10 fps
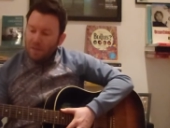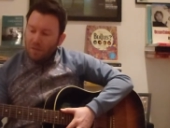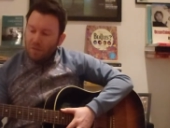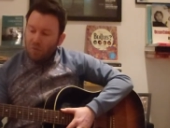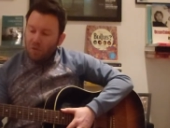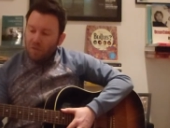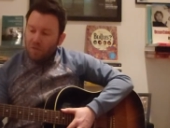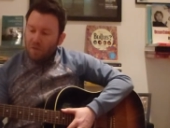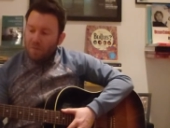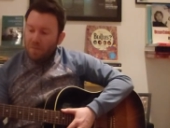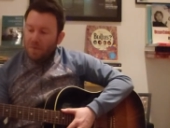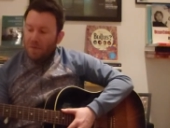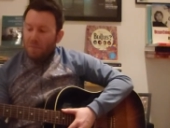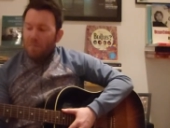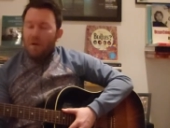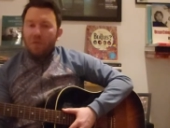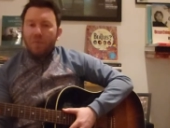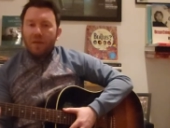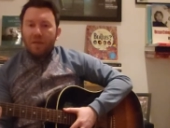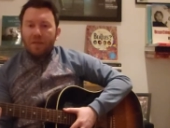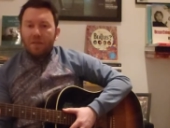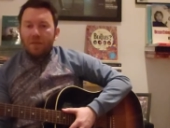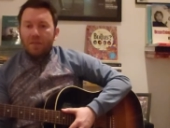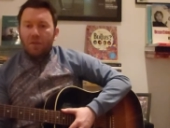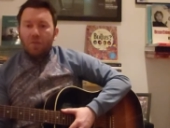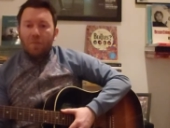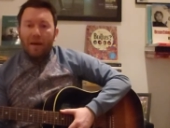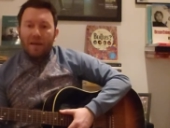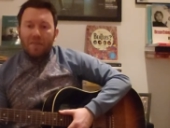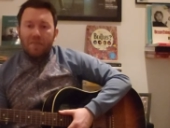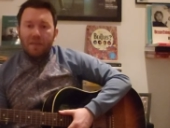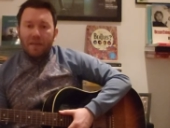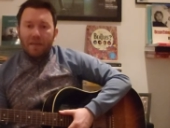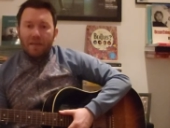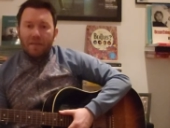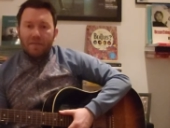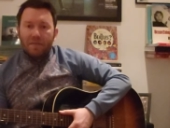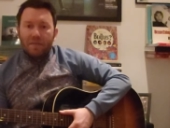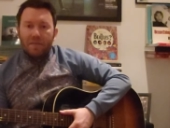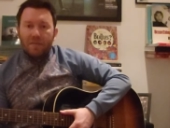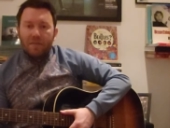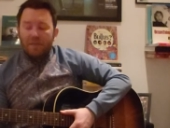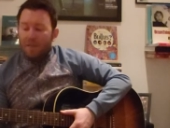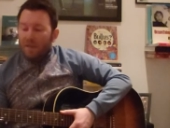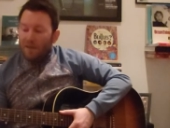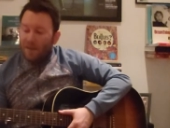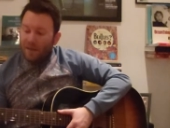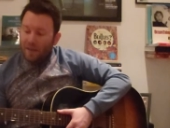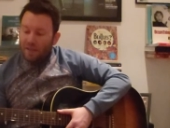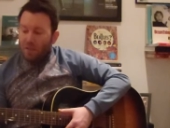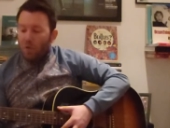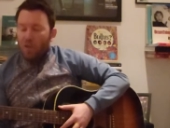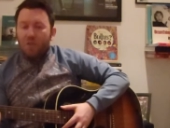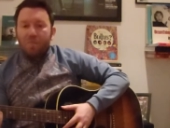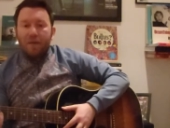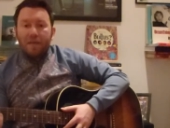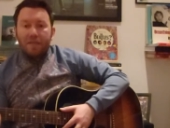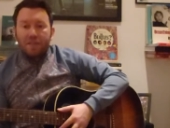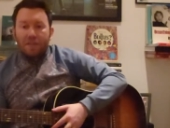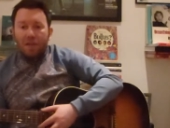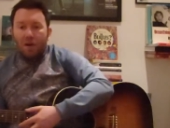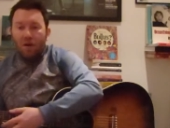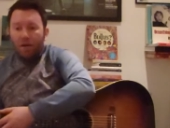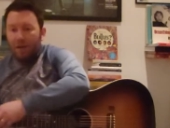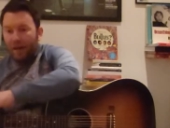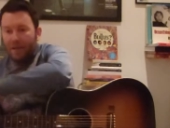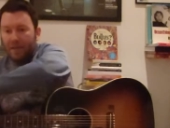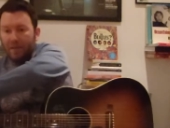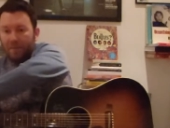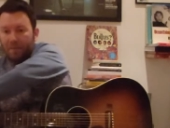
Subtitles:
you want your thumb midway down the back of the neck, right? And you want a space in here.